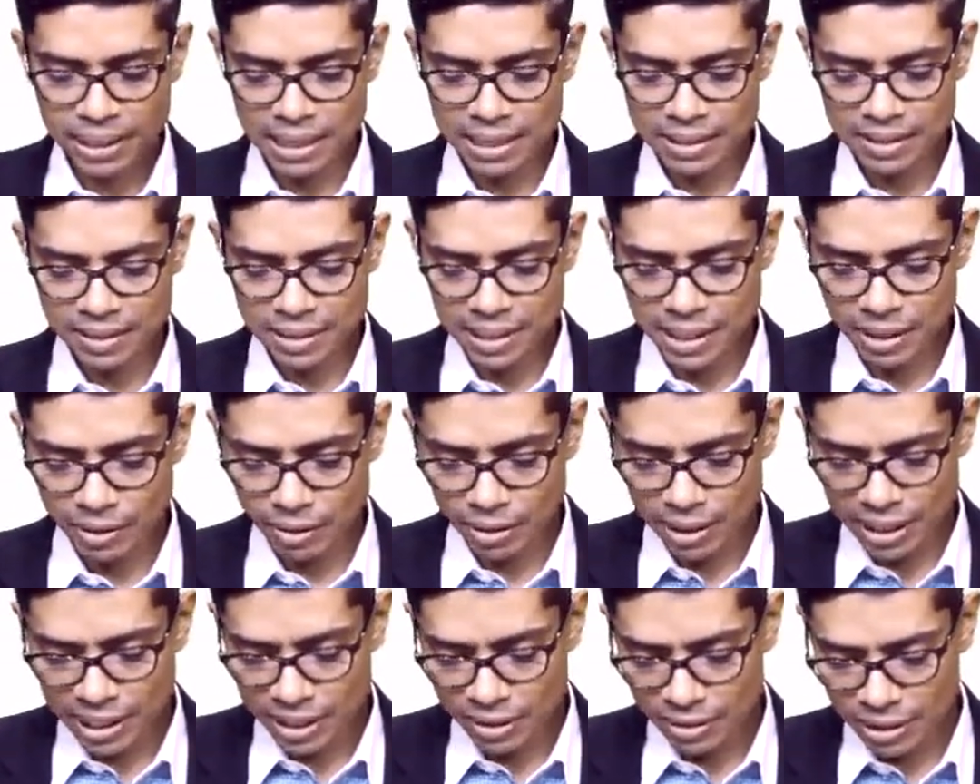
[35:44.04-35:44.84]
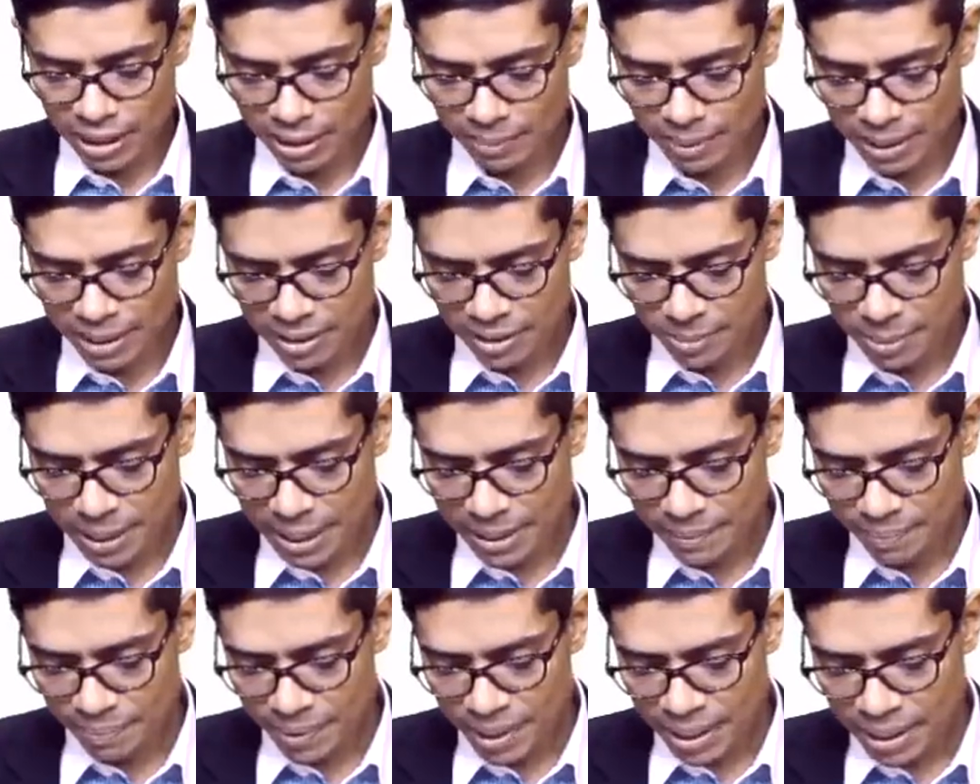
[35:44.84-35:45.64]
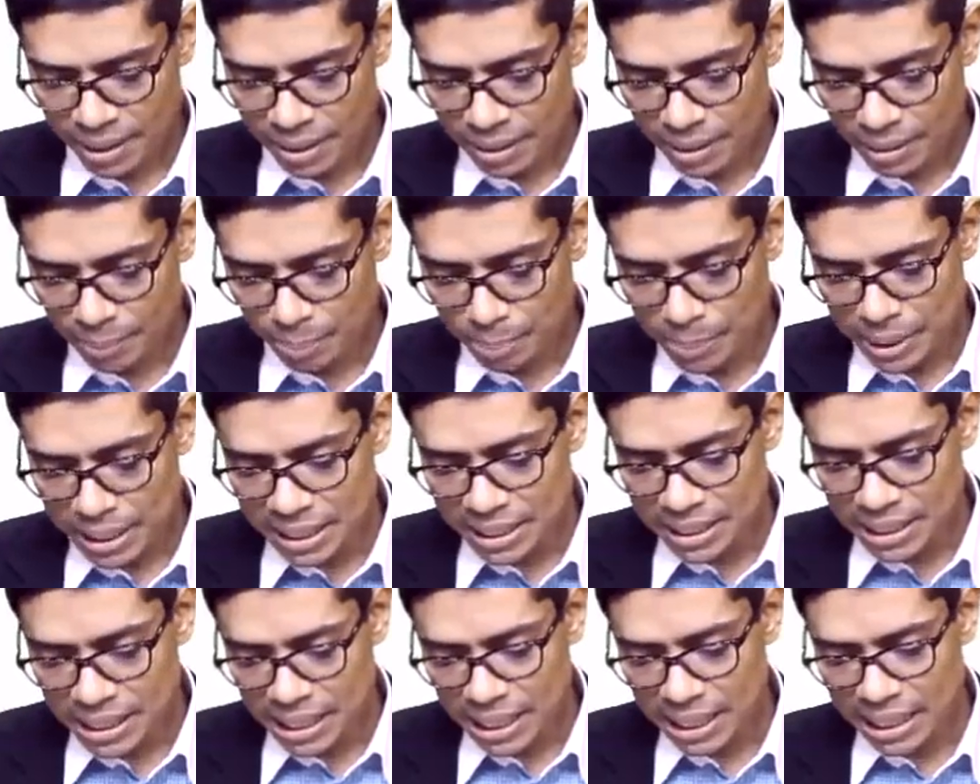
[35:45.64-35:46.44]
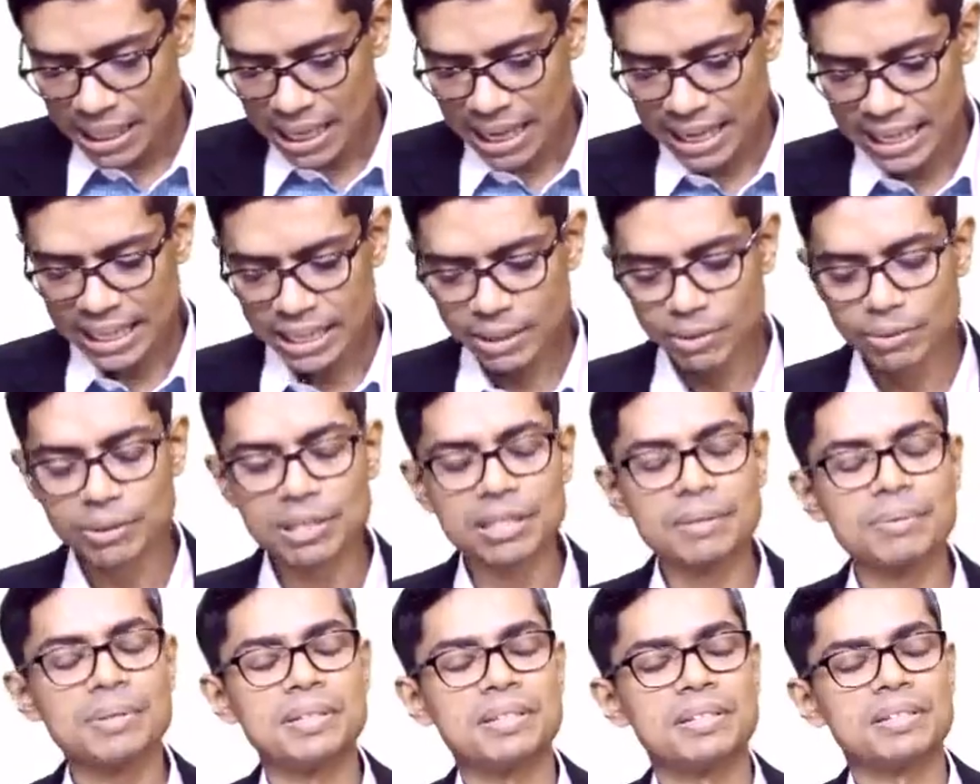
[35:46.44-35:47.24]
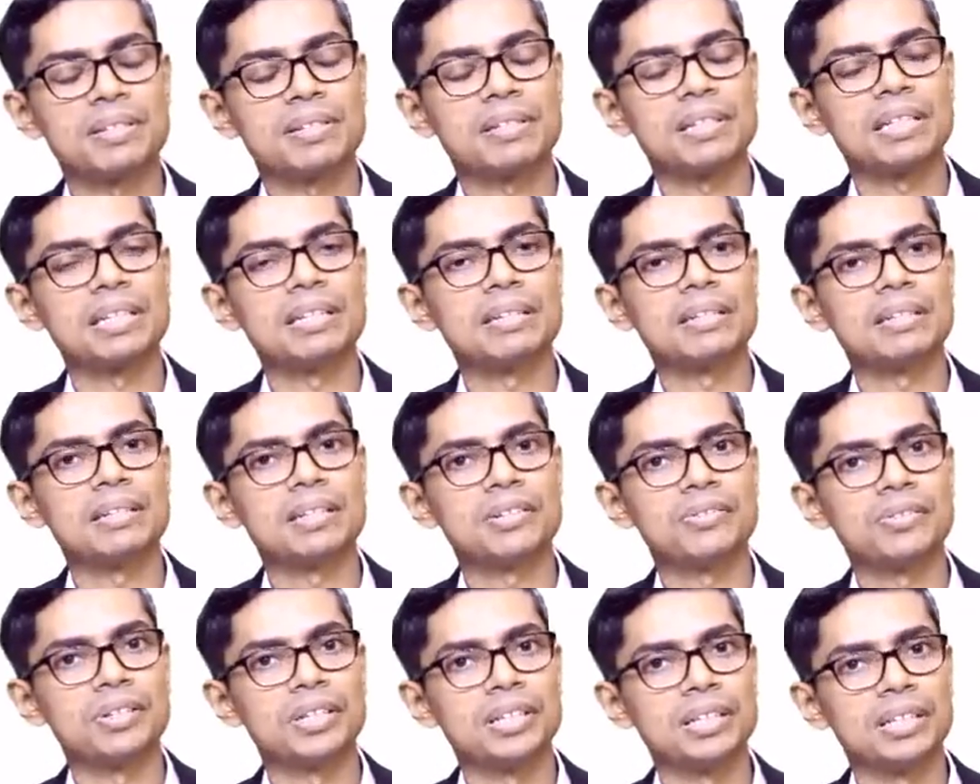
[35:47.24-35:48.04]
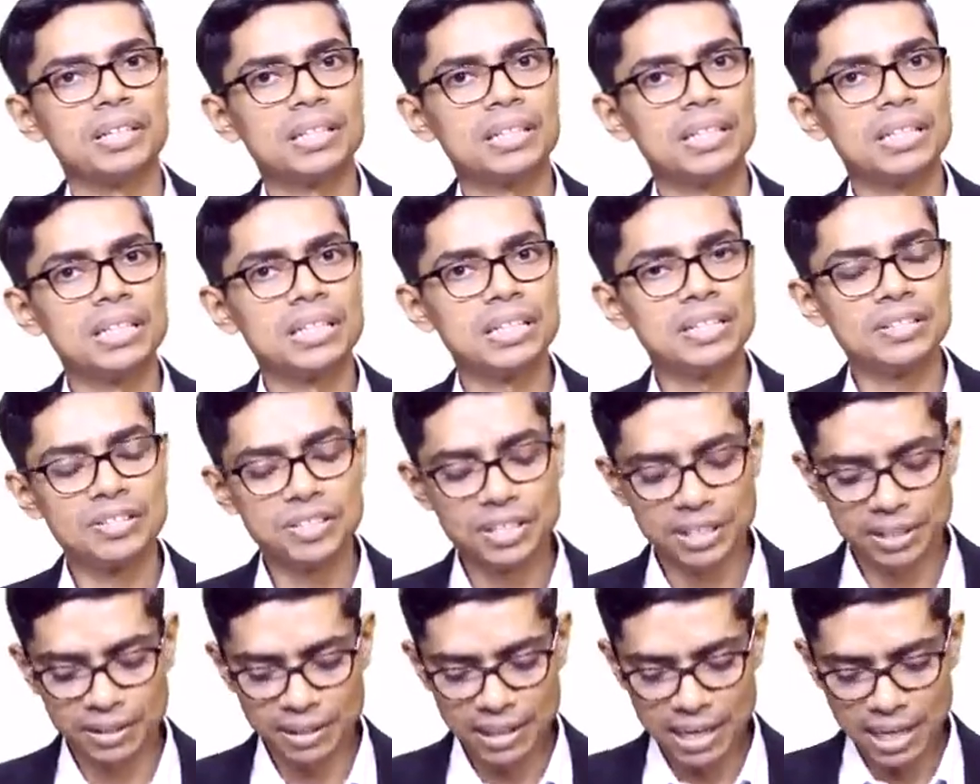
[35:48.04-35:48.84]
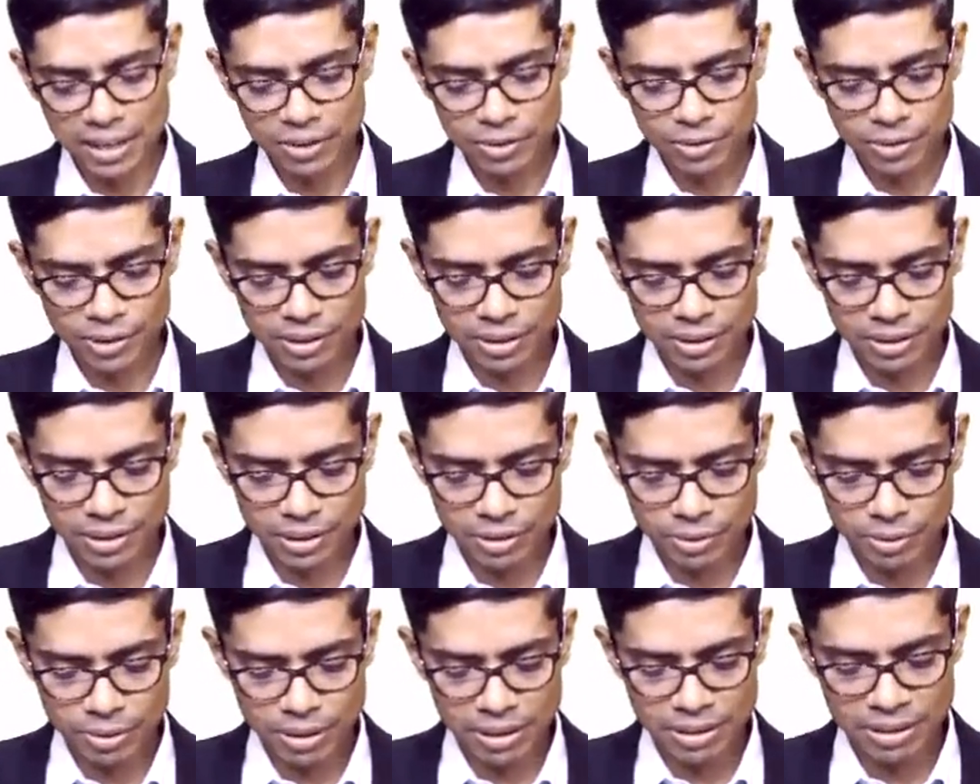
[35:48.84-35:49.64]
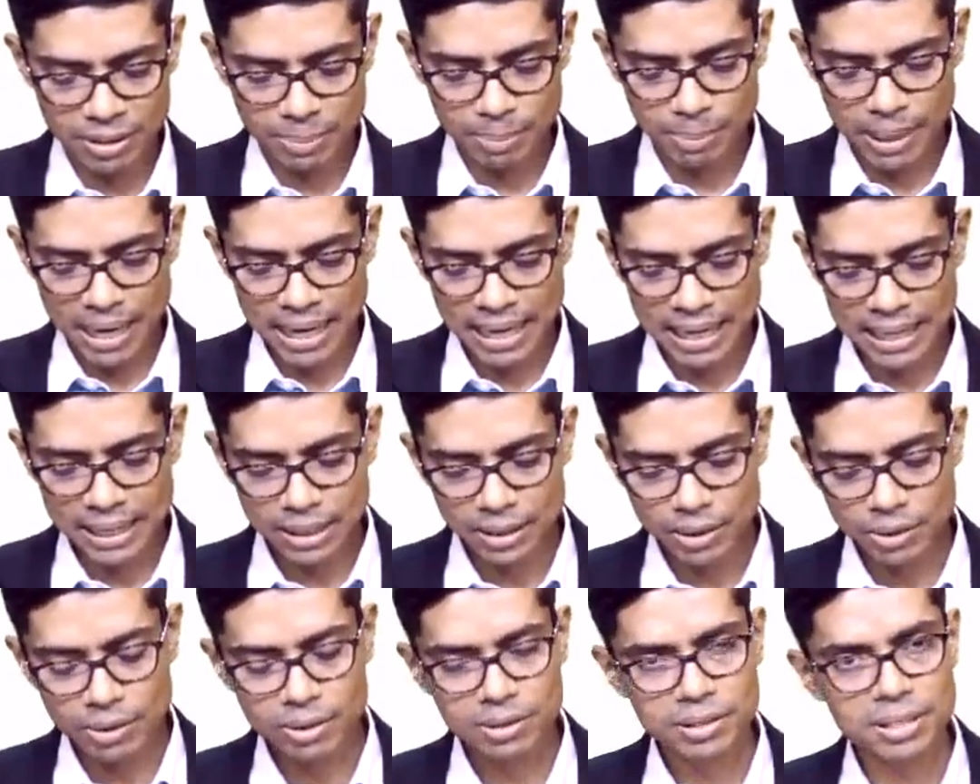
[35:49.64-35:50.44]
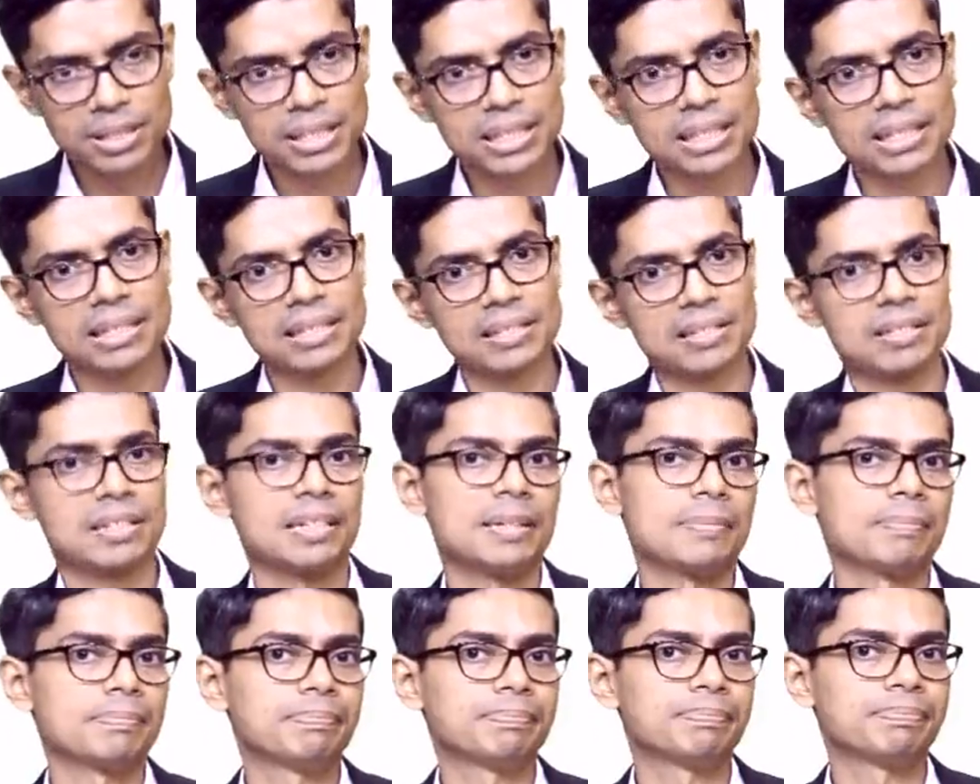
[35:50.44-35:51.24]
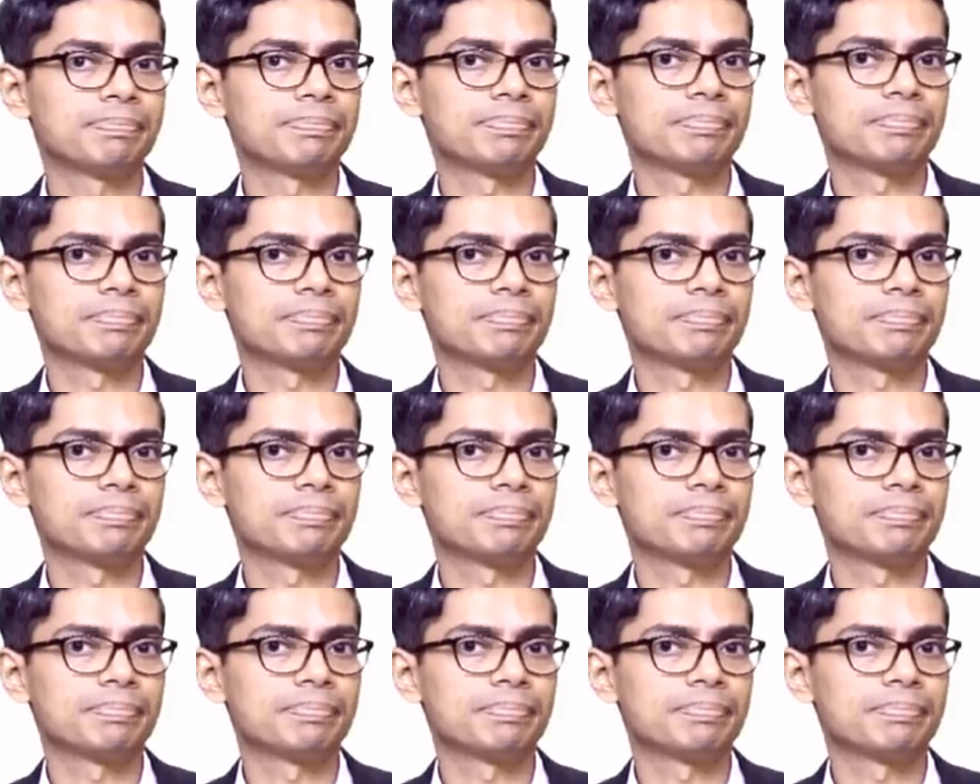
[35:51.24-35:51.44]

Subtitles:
and see, already we have explained beta-like wave is seen during EEG. That's why this is known as a paradoxical sleep.